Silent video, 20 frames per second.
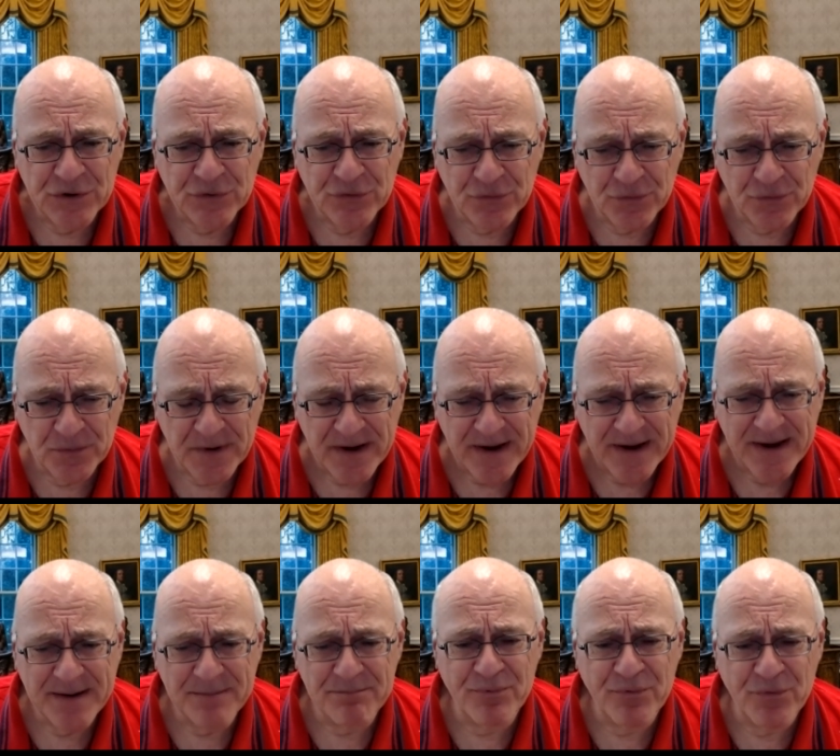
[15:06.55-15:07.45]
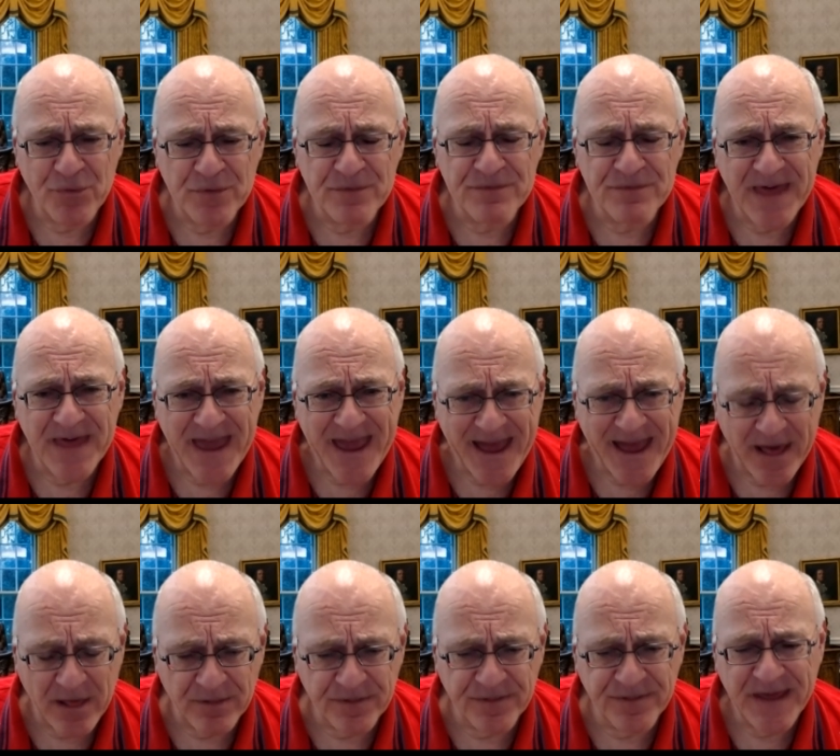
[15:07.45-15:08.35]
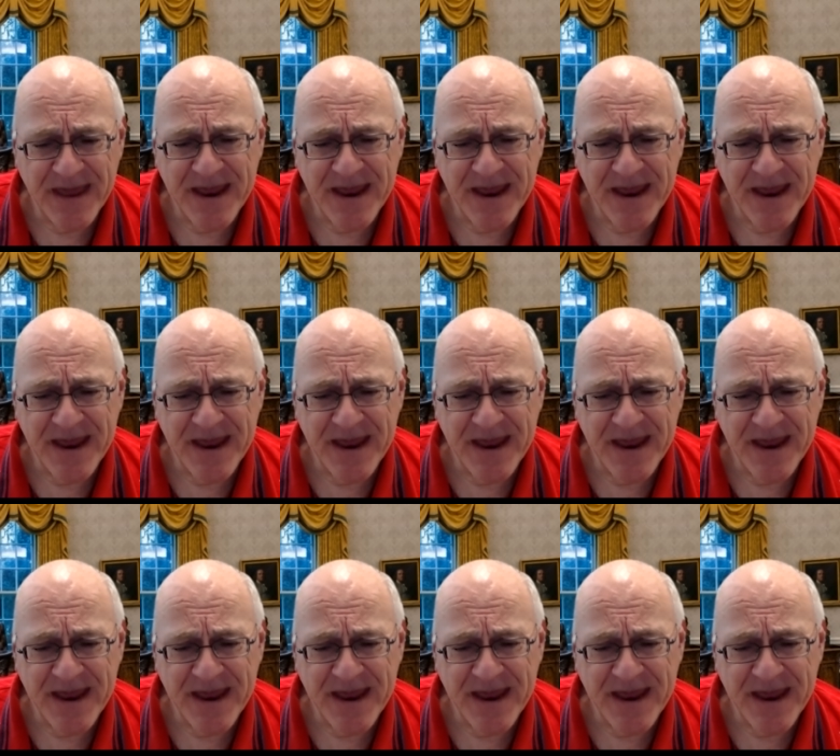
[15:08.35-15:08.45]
to improve their health